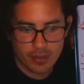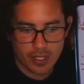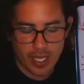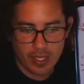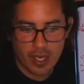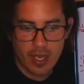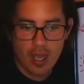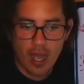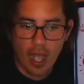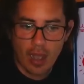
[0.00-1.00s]
Okay?
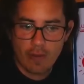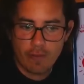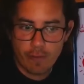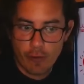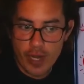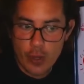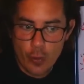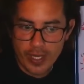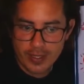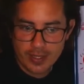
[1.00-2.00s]
How
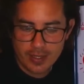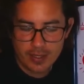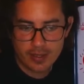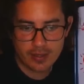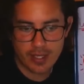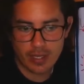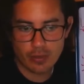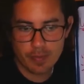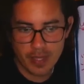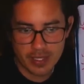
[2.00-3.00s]
frequent they
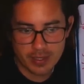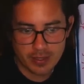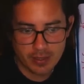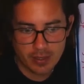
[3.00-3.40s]
repeat.